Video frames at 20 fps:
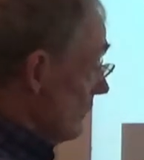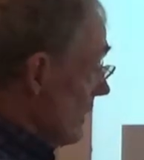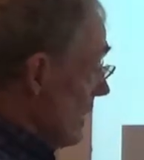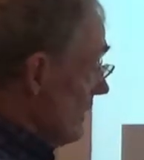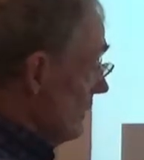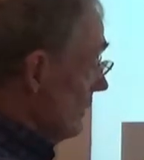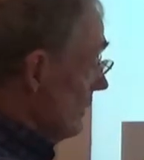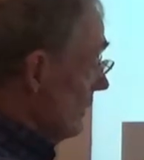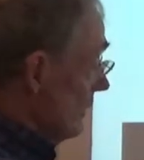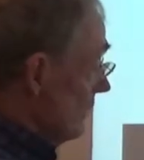
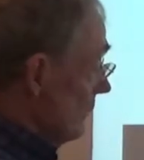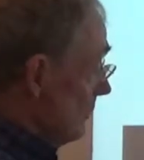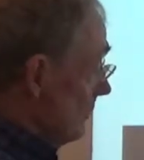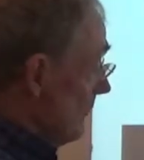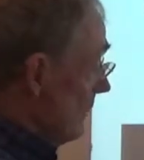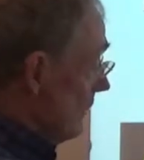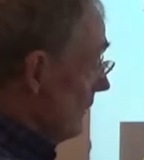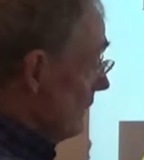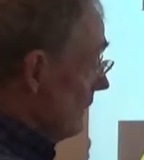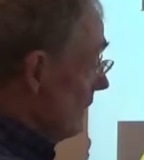classically
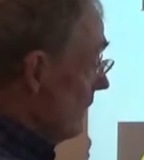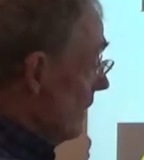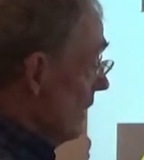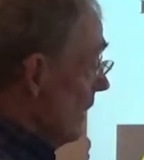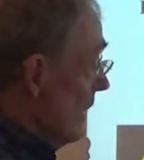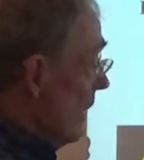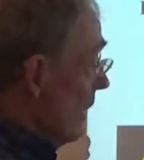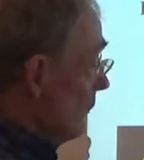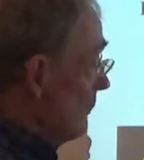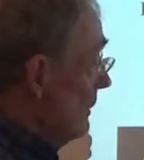speaking,
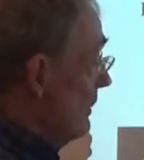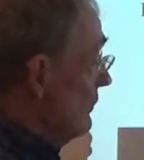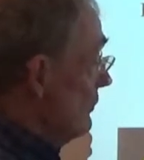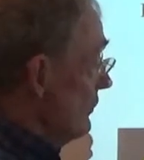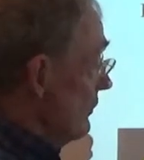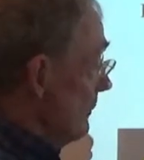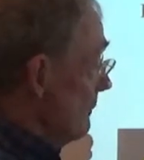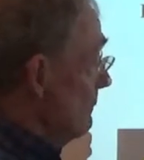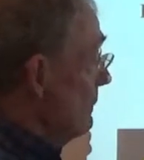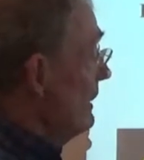reach
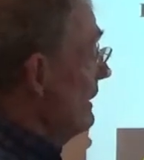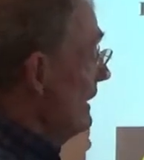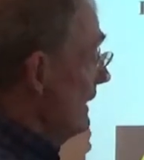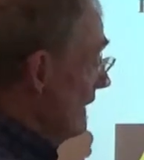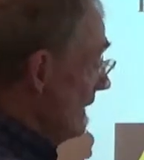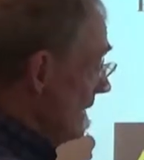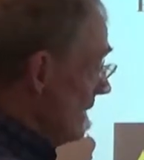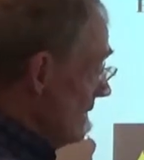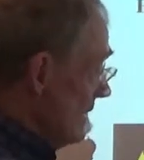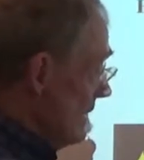the peak
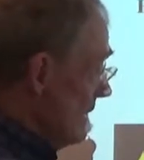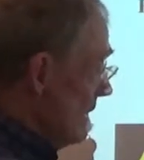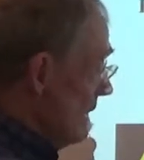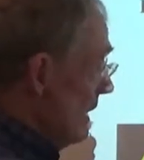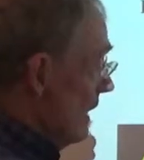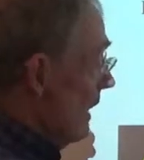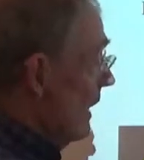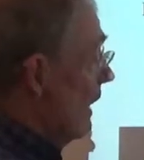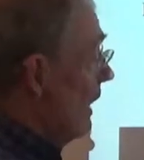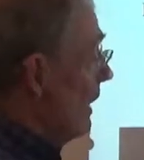
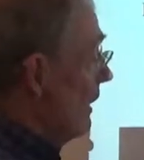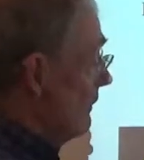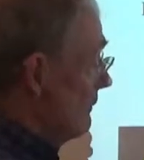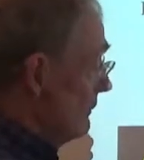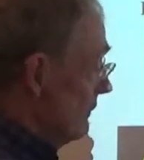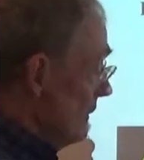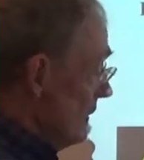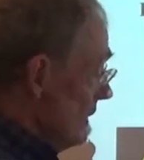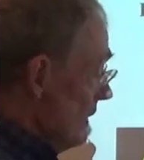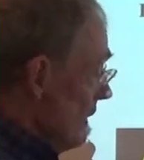
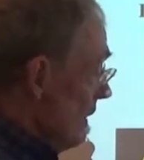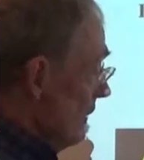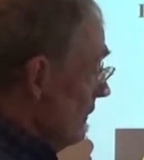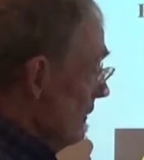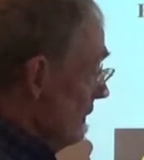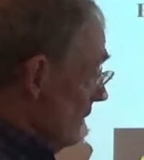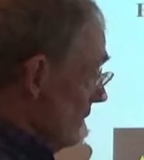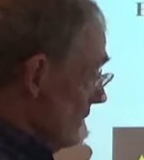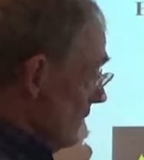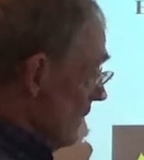of
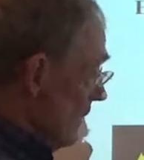the